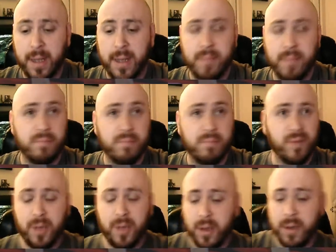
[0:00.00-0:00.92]
Beautiful
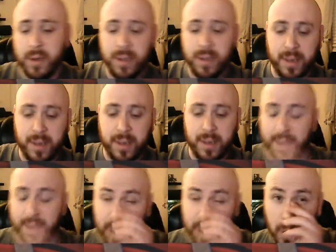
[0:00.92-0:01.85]
card. I've got a
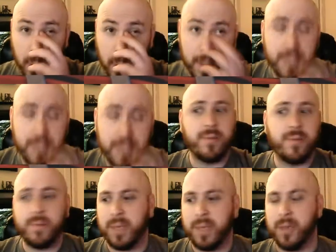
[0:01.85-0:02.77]
whole bunch of them. They
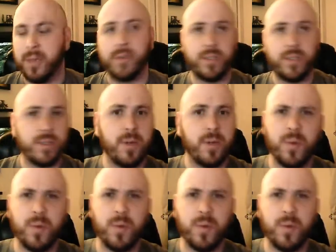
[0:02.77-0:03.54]
look so cool.